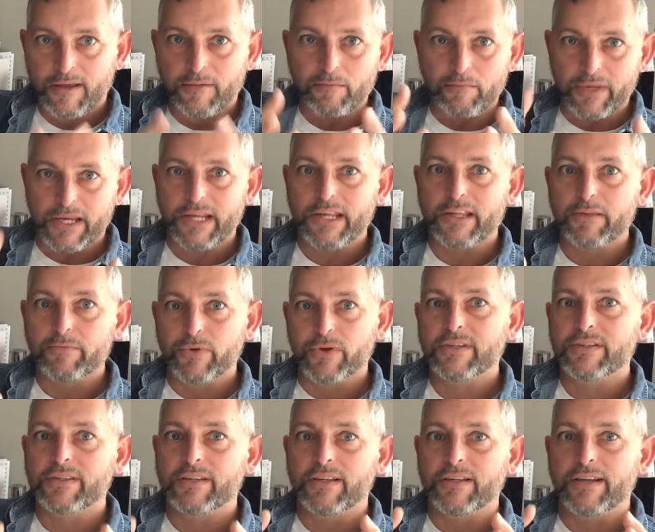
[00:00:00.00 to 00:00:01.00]
Many of the
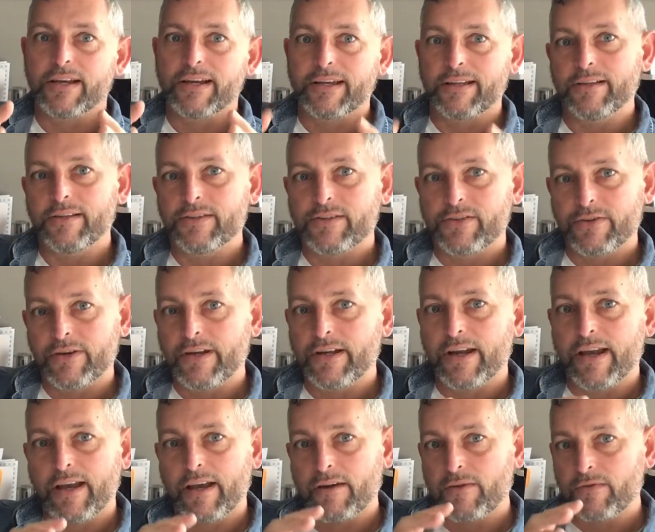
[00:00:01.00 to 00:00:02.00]
books that I illustrate
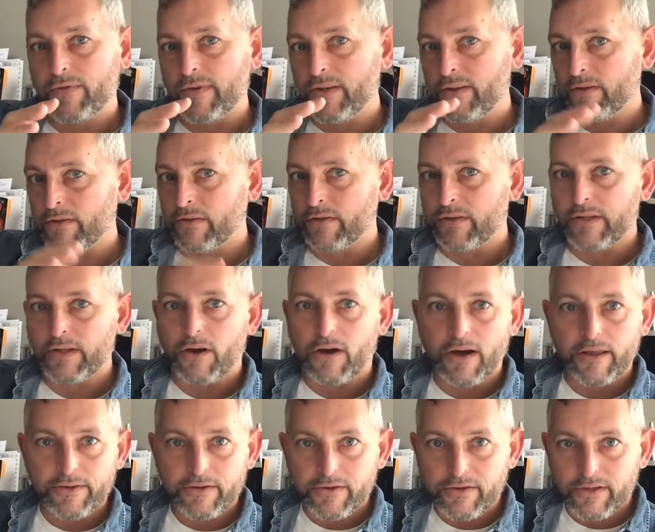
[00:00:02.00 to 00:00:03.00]
have either the
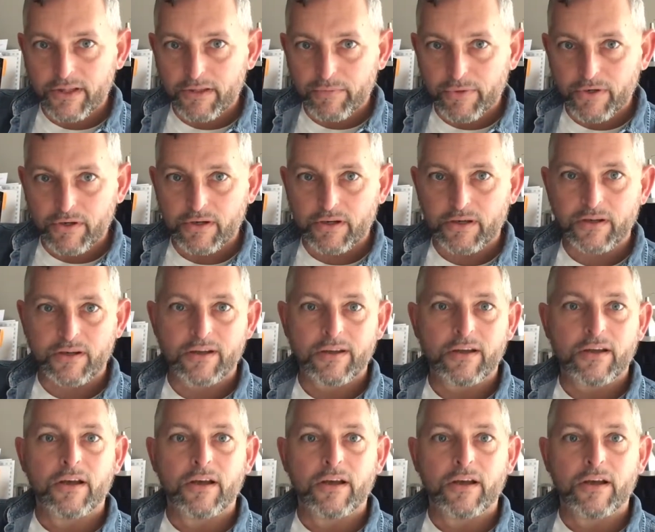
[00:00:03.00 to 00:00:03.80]
author in the book,